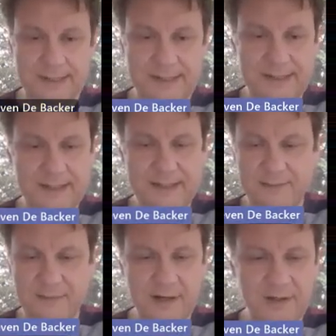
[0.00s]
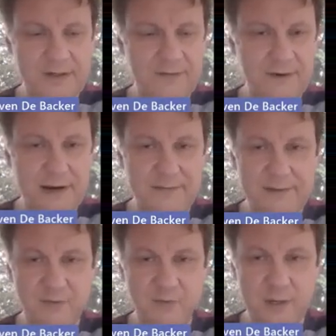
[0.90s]
6 minus 5
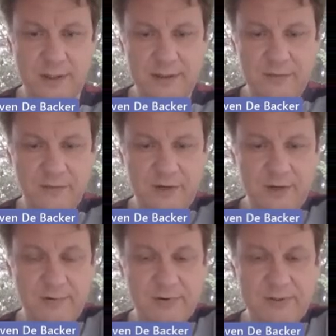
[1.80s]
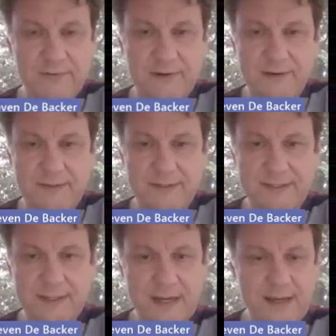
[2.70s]
is 1, 3 plus 5
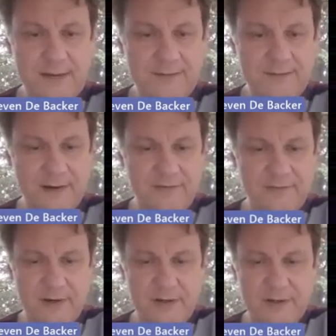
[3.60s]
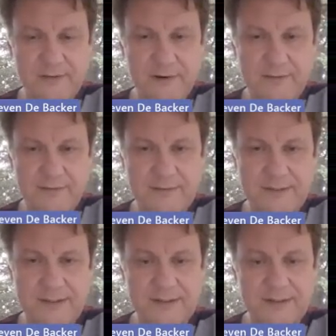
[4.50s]
is 8, 5 minus 5
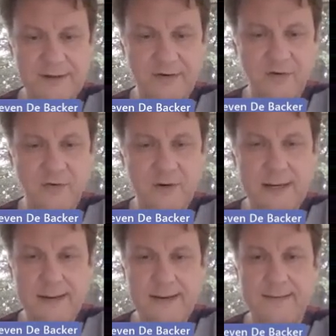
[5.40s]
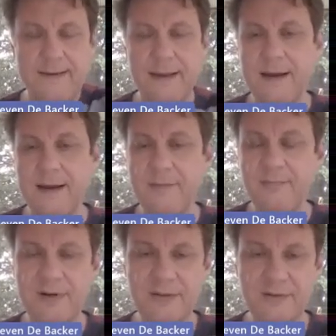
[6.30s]
is 0, and I
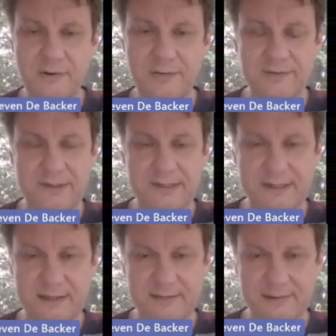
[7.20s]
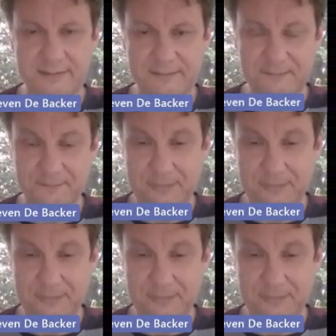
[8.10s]
preserve the 7.